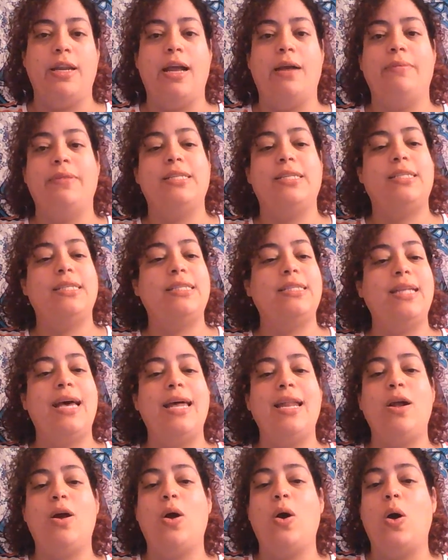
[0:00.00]
Now, this is
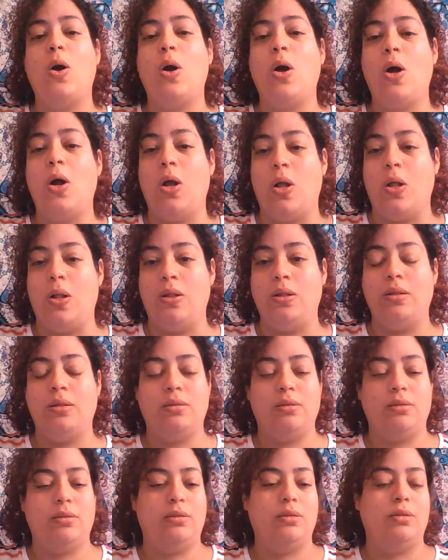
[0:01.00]
not all
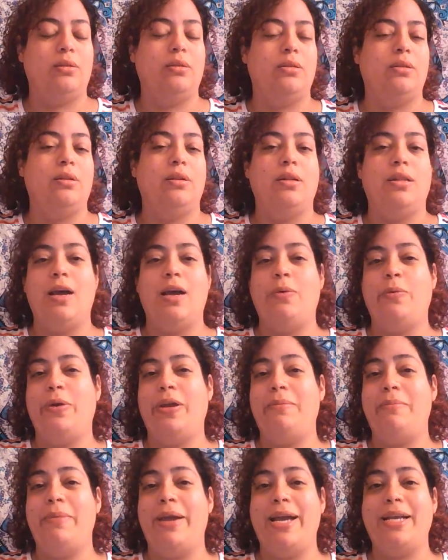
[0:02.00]
that we
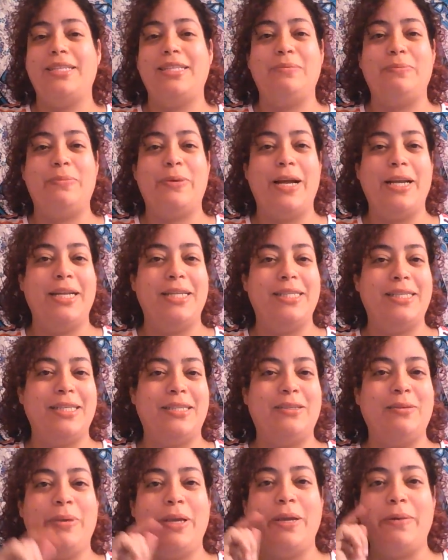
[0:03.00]
imagine pregnancy
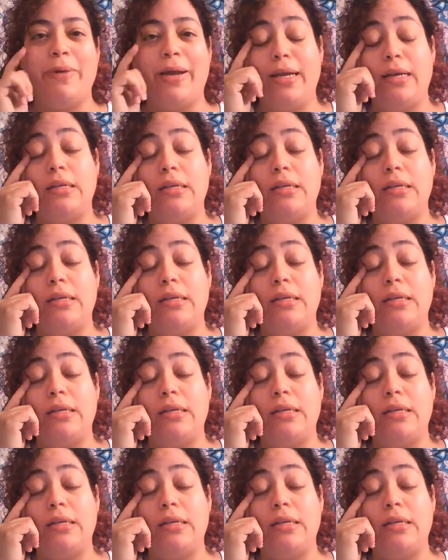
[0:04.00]
to be, right?